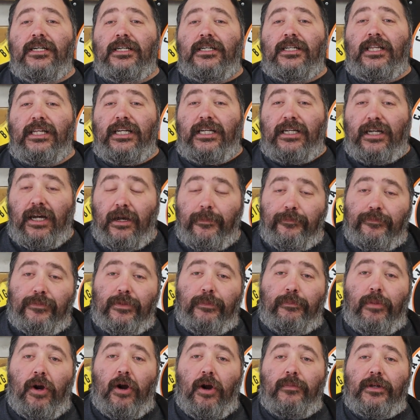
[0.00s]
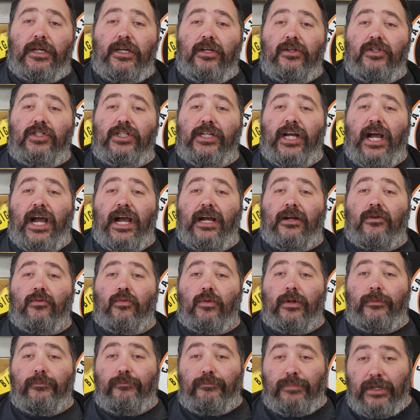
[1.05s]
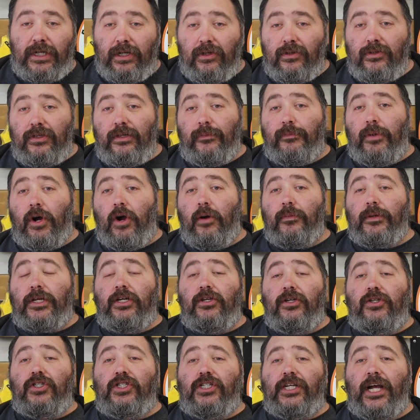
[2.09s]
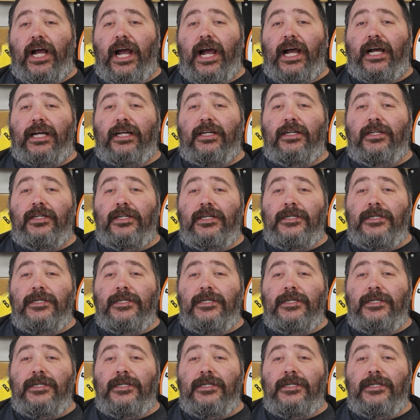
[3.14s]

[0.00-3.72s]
clean up the barbecue shack, rebuild the barbecue shack.